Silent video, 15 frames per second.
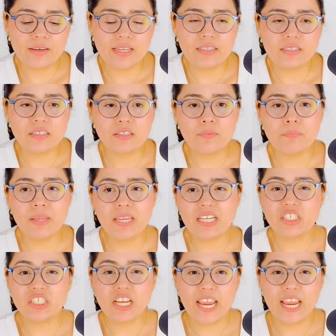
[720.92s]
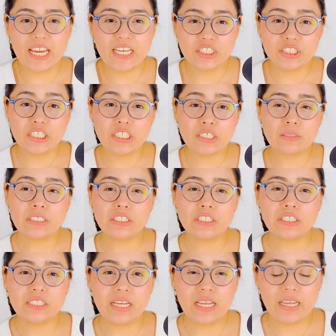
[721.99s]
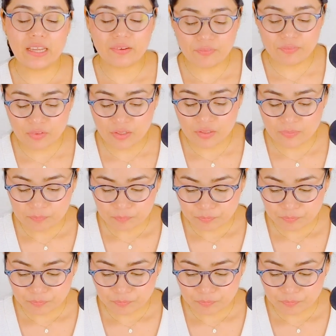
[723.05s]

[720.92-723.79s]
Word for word: needs to be a change here, a shift.